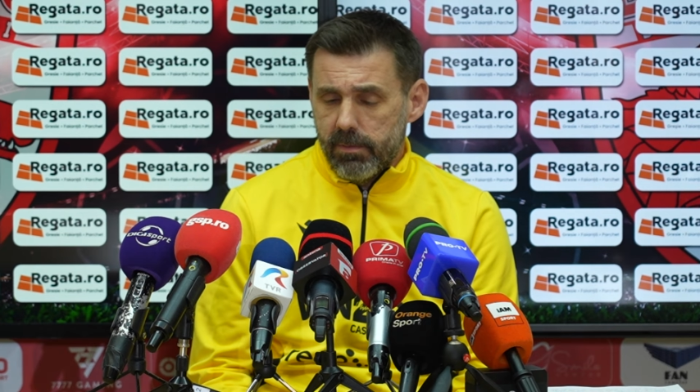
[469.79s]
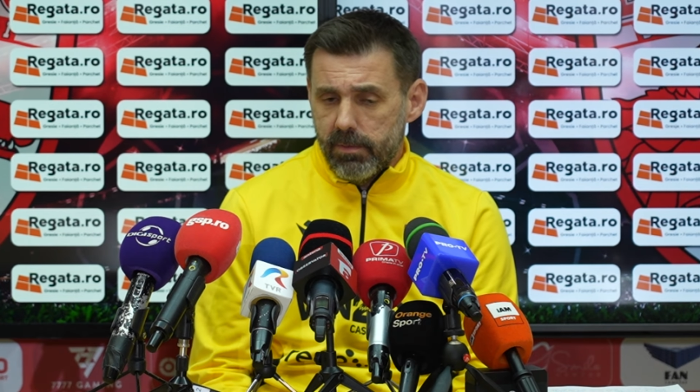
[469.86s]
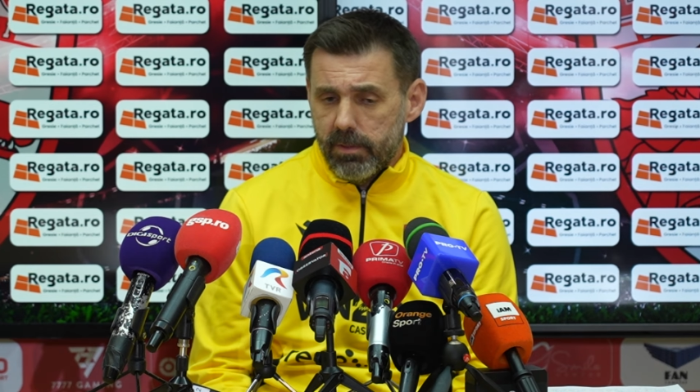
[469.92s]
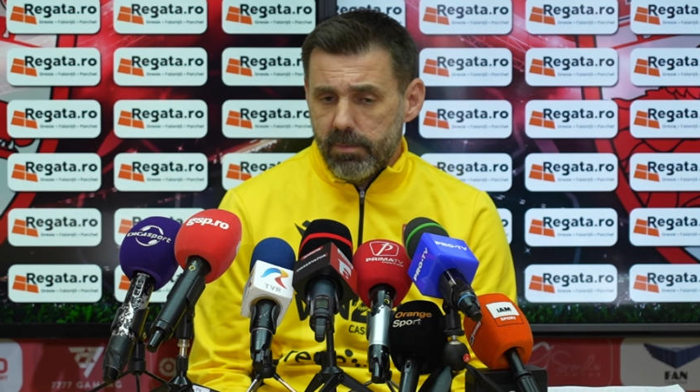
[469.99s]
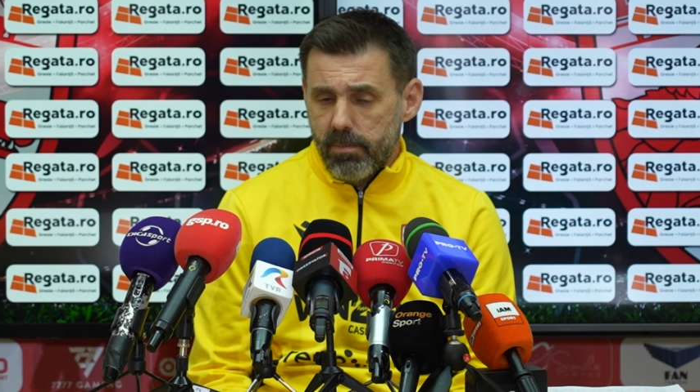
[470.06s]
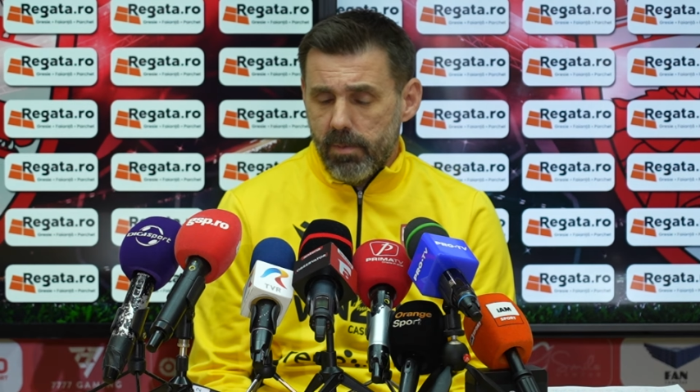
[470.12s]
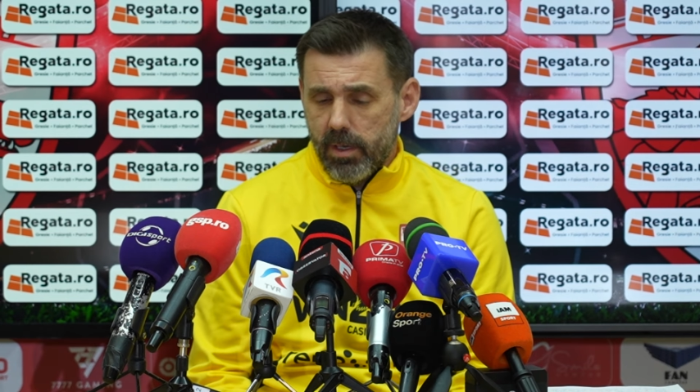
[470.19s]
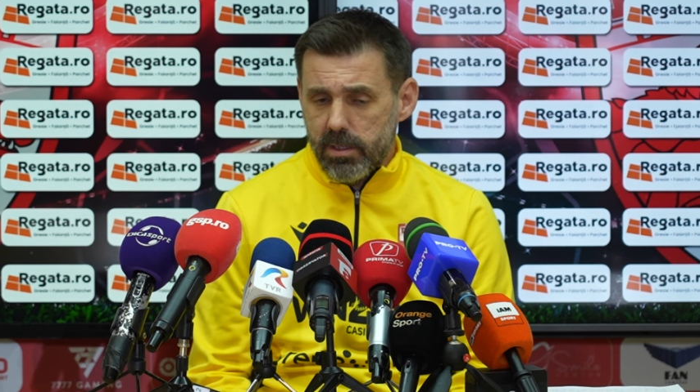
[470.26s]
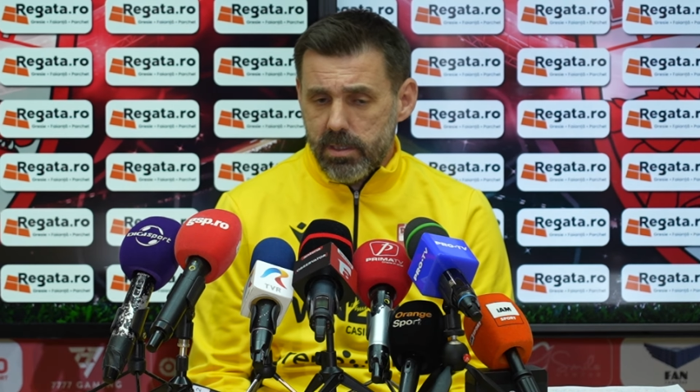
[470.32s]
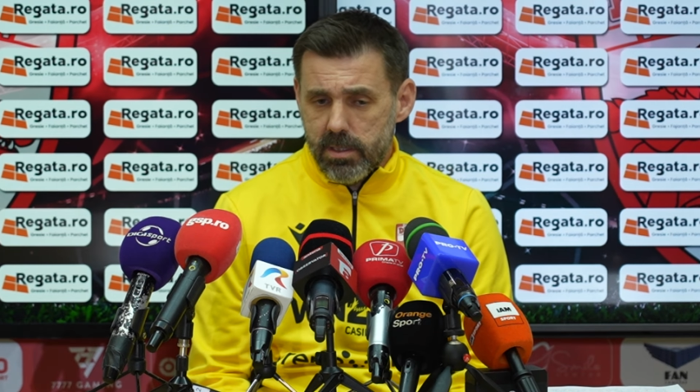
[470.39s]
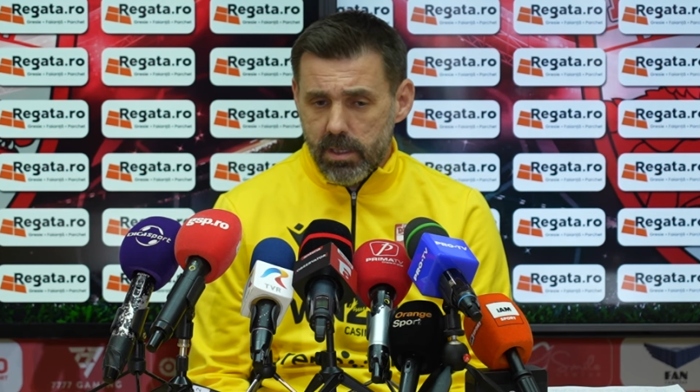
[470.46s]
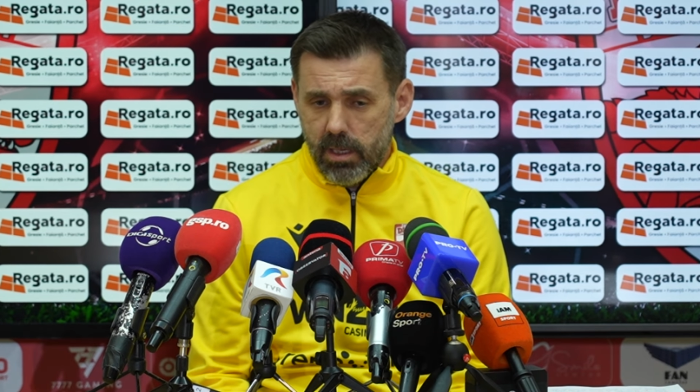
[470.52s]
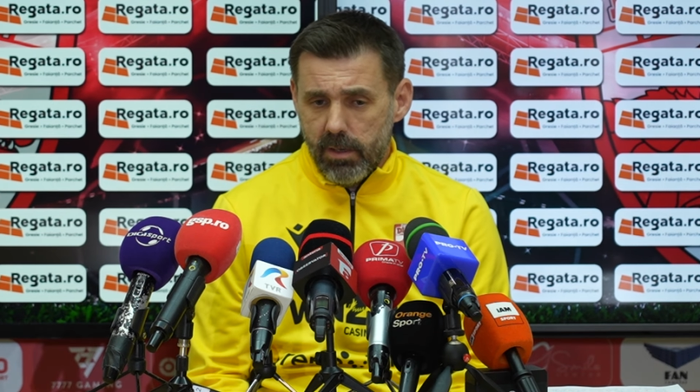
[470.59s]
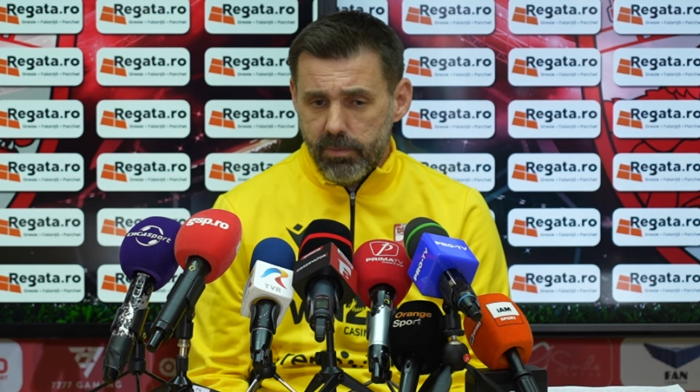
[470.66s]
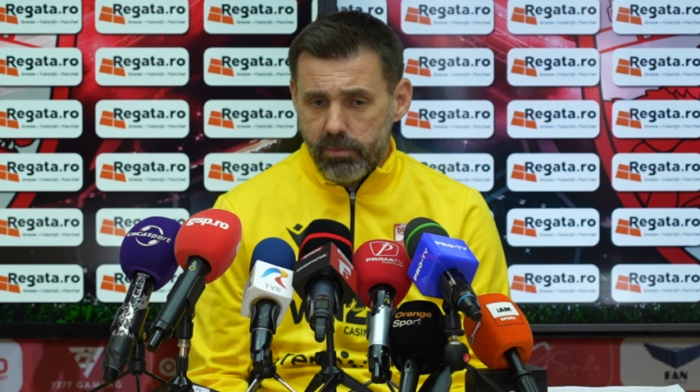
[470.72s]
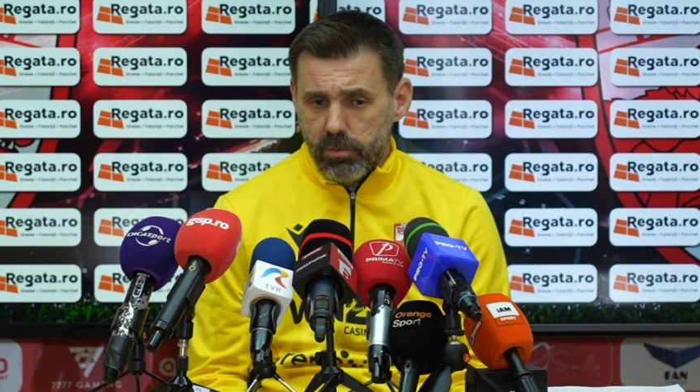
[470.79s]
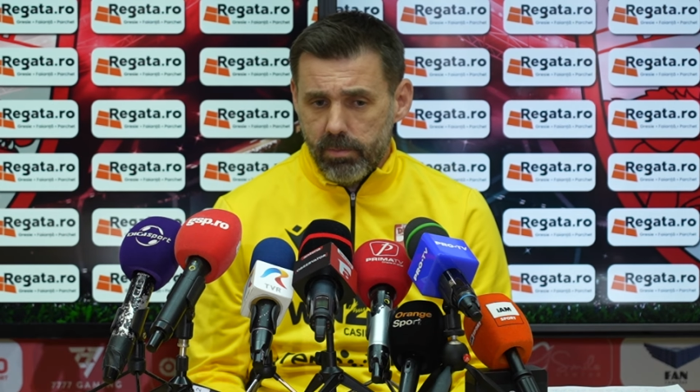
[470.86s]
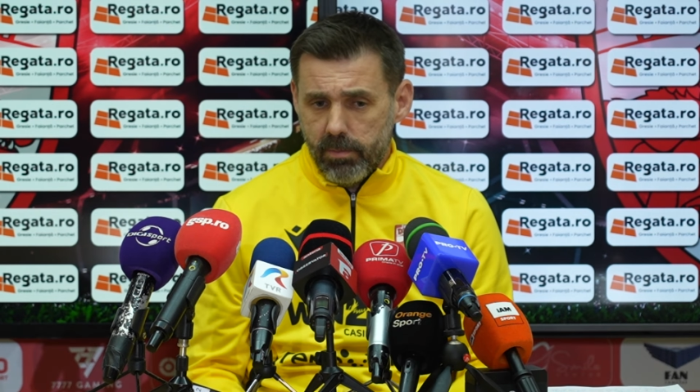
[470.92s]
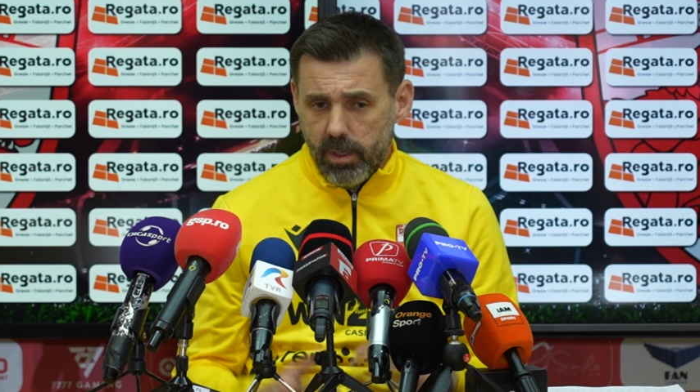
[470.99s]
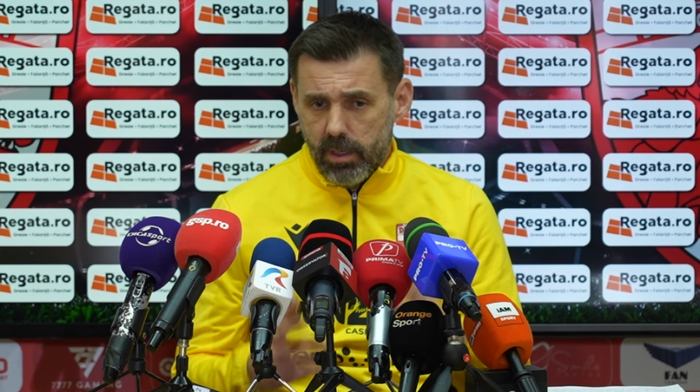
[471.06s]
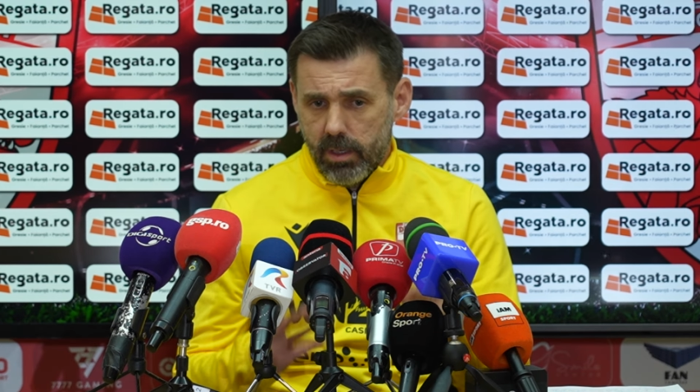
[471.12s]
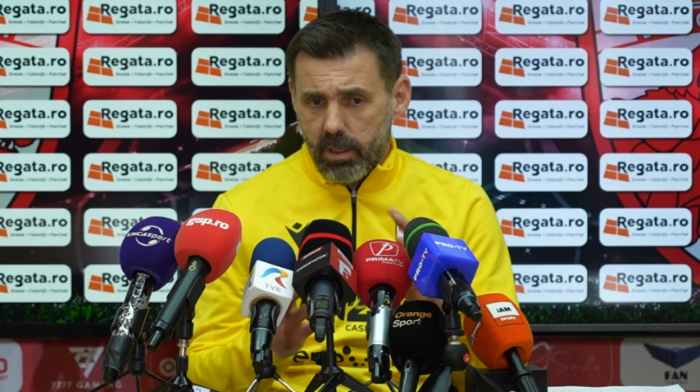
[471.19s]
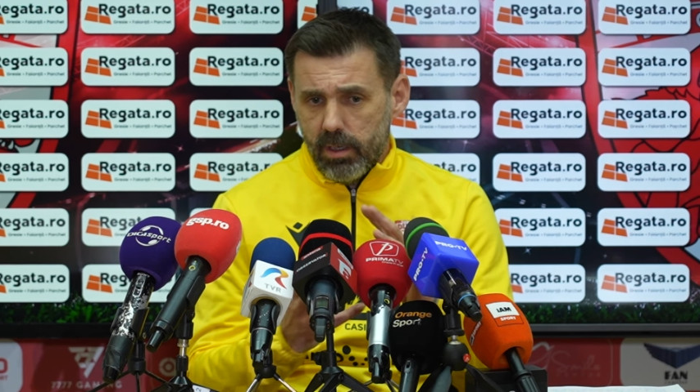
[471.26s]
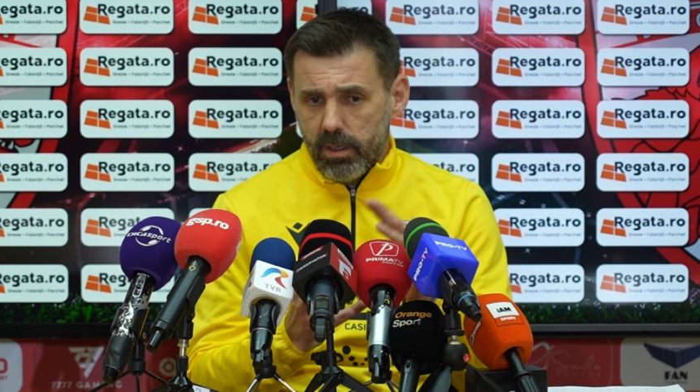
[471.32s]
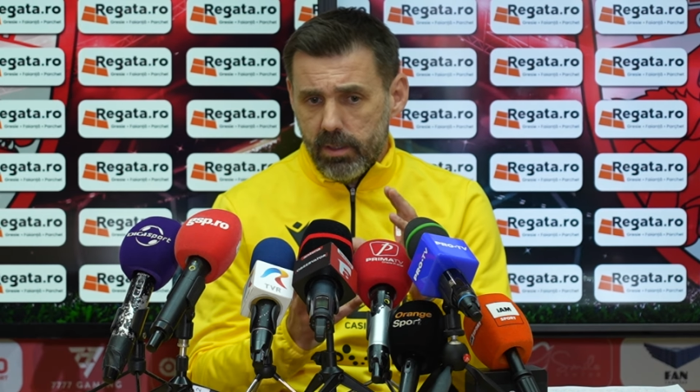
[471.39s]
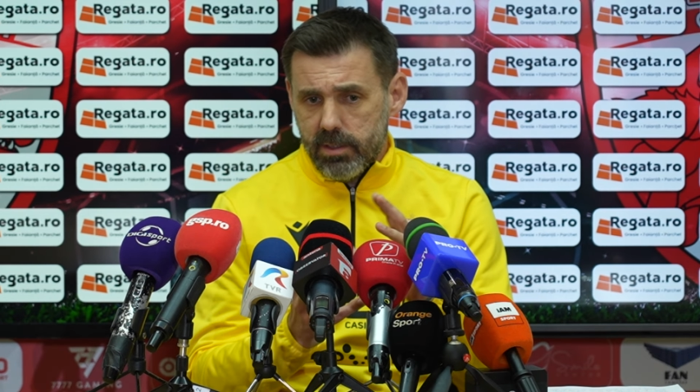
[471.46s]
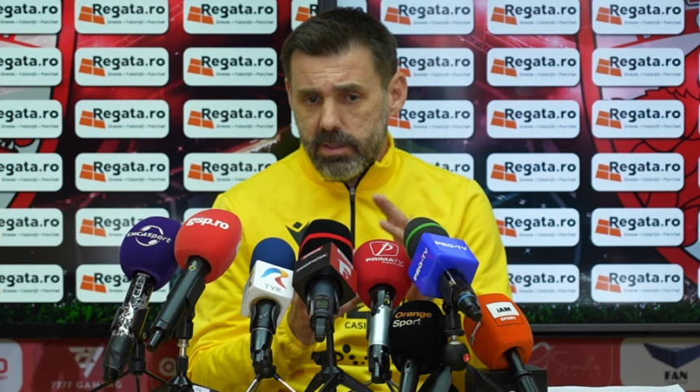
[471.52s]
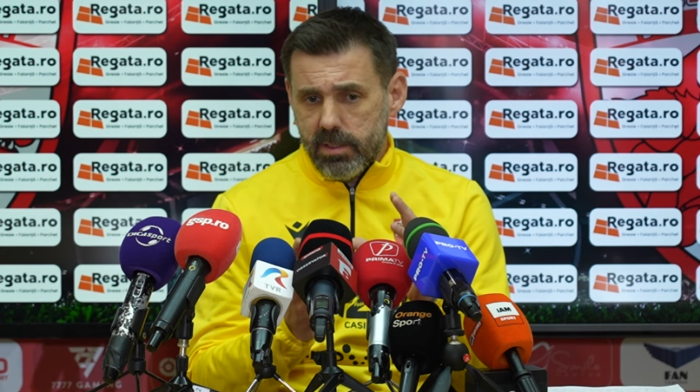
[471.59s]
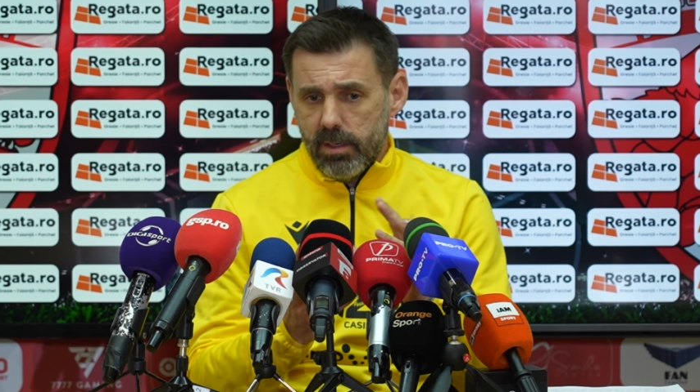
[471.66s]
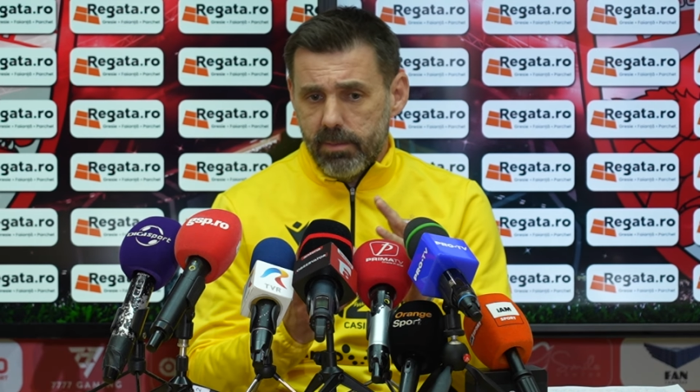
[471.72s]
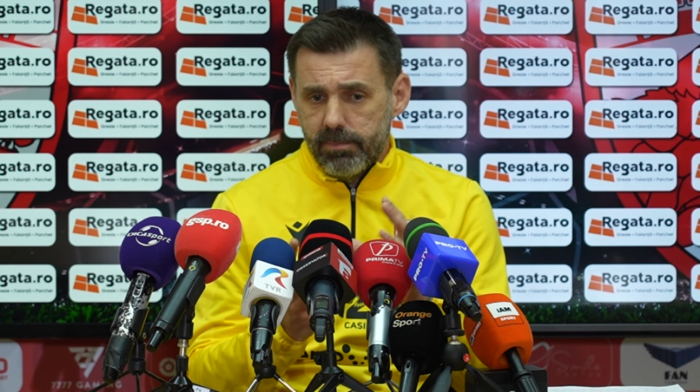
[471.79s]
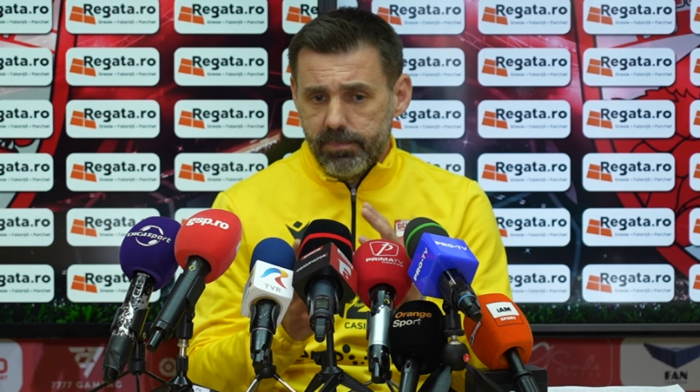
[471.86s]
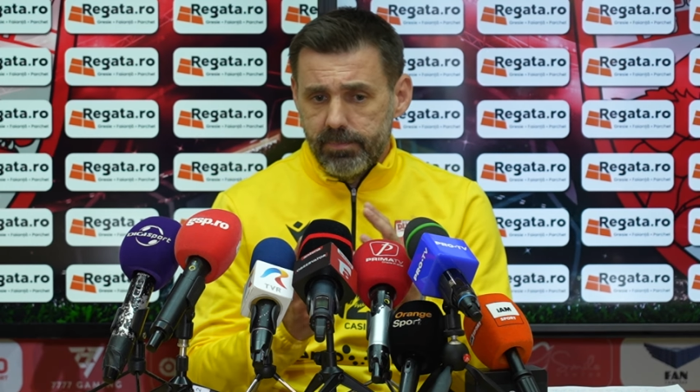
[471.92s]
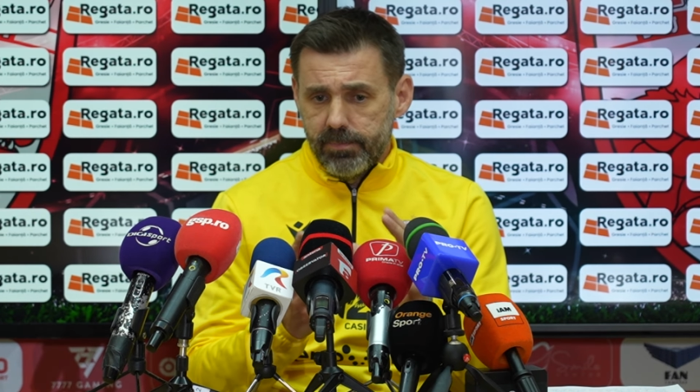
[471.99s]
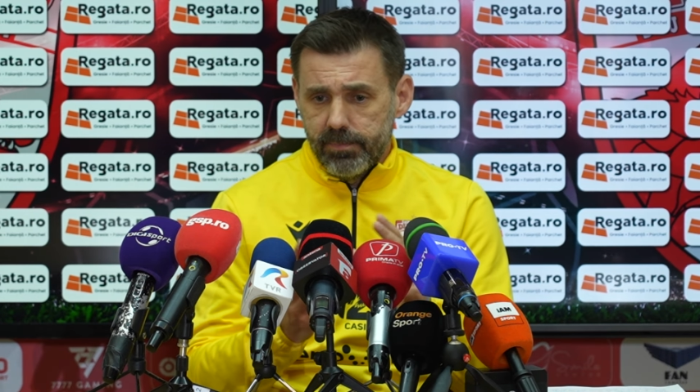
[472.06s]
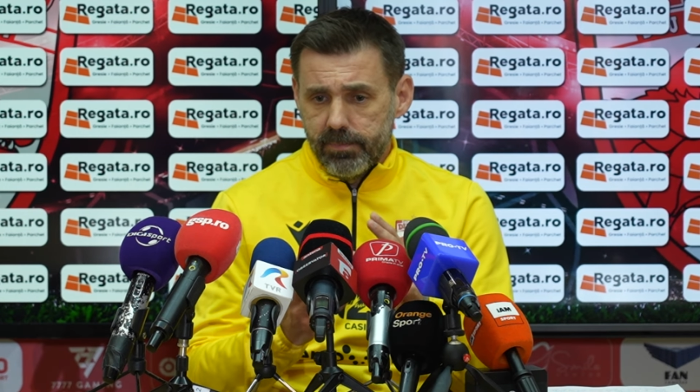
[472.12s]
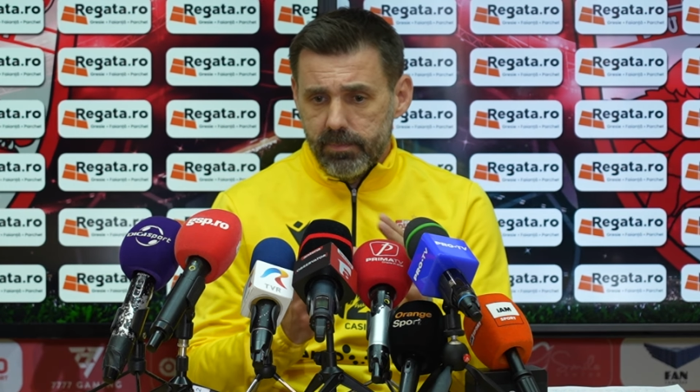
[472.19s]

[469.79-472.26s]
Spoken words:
with my staff to make like some